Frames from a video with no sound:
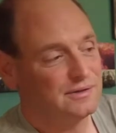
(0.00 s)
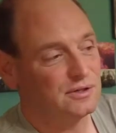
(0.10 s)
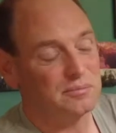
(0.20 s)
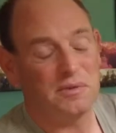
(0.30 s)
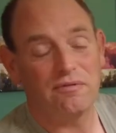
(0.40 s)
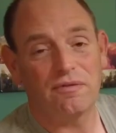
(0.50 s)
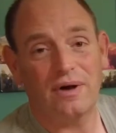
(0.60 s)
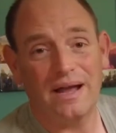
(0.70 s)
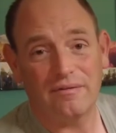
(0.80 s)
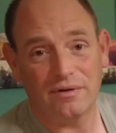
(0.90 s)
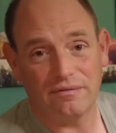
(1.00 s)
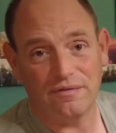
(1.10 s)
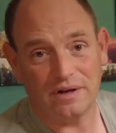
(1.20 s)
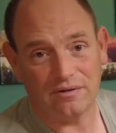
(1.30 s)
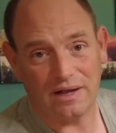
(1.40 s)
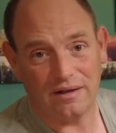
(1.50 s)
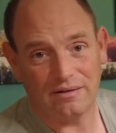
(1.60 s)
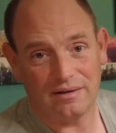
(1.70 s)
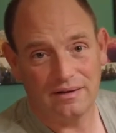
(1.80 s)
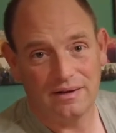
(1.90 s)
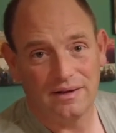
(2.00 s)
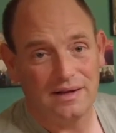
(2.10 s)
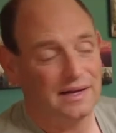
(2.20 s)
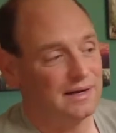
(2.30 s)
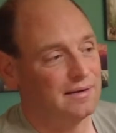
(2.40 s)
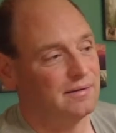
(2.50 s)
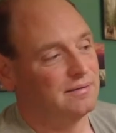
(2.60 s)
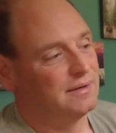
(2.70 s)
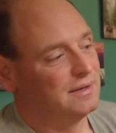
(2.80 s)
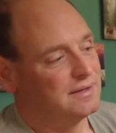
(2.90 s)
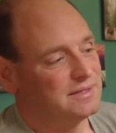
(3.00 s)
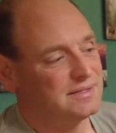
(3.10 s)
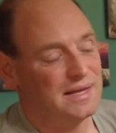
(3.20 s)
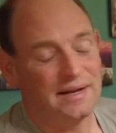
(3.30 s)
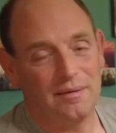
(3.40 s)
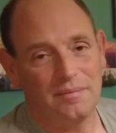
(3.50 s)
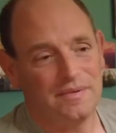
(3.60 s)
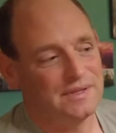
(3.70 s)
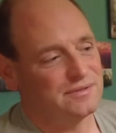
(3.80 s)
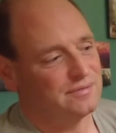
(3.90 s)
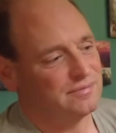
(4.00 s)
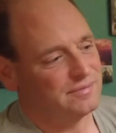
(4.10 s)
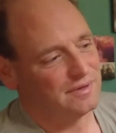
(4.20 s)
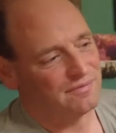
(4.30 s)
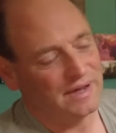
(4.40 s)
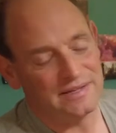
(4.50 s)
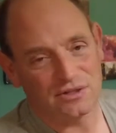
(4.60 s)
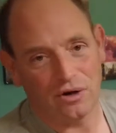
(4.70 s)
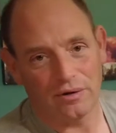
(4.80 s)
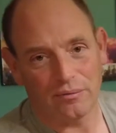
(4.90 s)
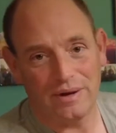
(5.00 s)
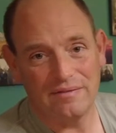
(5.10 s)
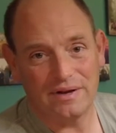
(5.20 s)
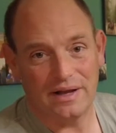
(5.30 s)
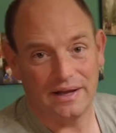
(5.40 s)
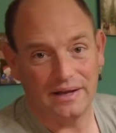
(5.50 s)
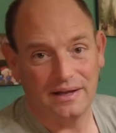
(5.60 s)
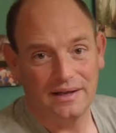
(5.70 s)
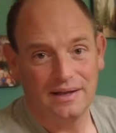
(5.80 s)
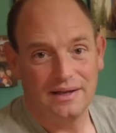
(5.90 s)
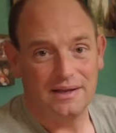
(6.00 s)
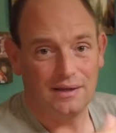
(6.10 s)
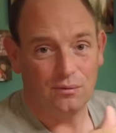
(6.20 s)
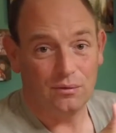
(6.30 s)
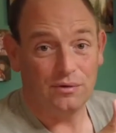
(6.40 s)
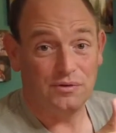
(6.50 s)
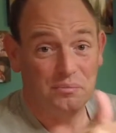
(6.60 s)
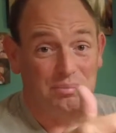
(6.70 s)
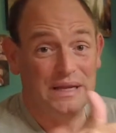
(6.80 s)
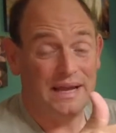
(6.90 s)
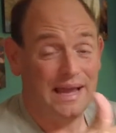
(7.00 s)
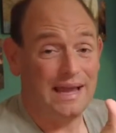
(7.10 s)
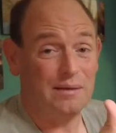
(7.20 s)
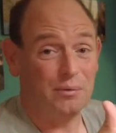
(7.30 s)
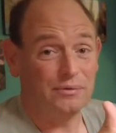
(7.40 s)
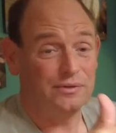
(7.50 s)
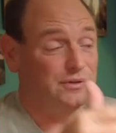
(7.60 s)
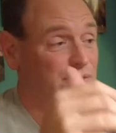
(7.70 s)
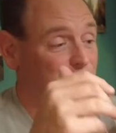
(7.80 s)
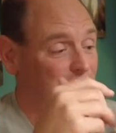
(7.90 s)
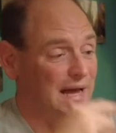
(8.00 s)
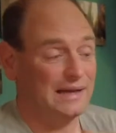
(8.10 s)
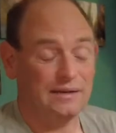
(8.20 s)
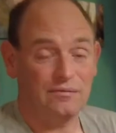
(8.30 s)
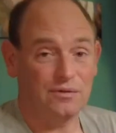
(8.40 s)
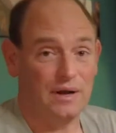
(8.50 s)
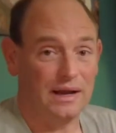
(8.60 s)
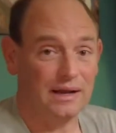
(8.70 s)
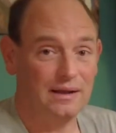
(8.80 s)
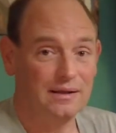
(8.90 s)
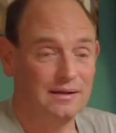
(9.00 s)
Took me forever to figure out how to set up this device called a RavenEye in order to be able to do active track